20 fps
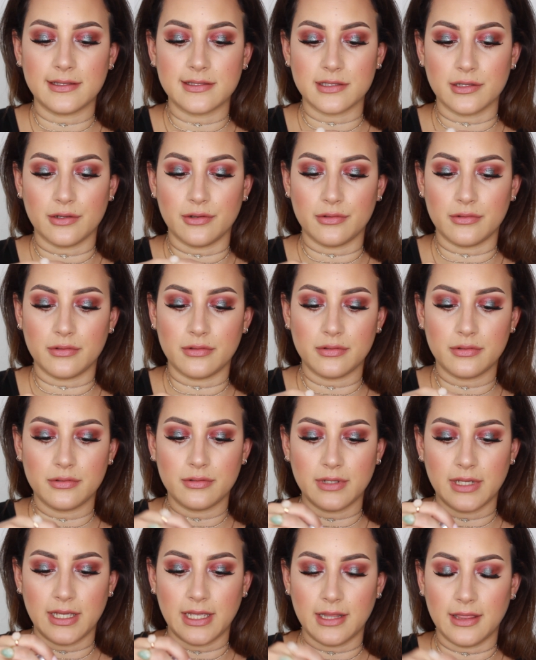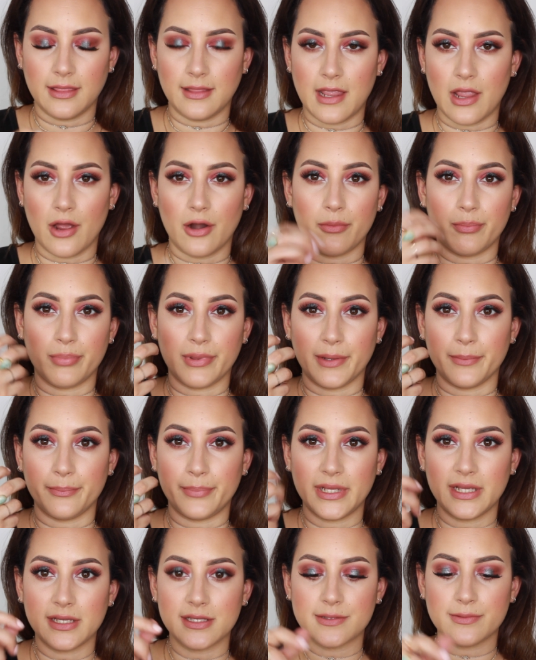So, and they are
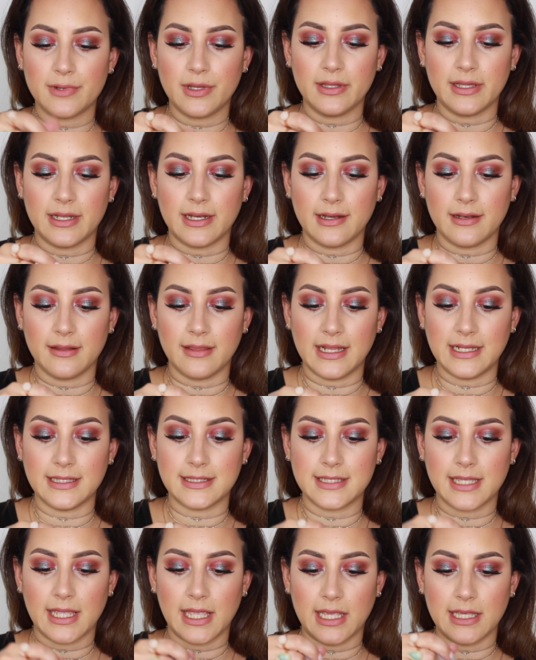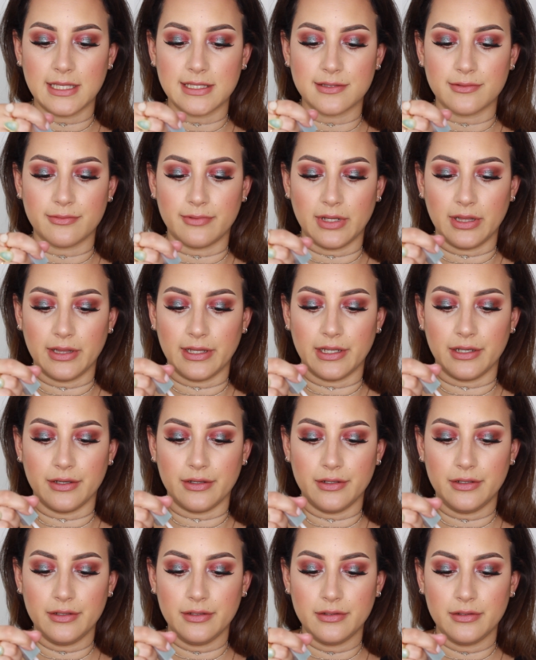plumping as well and they taste really
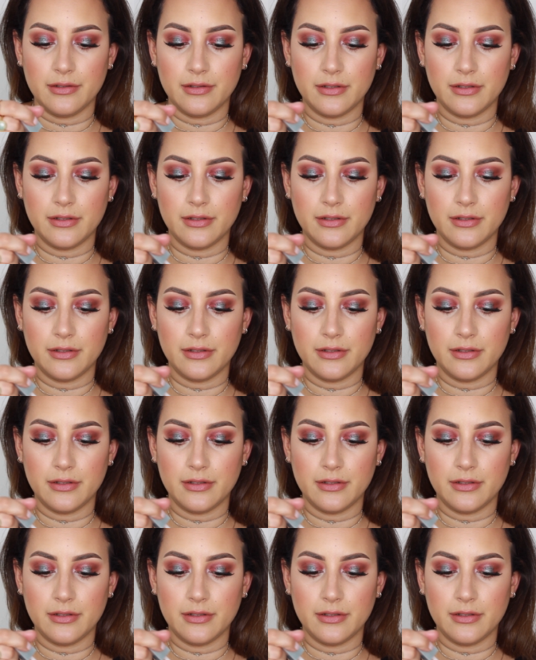good.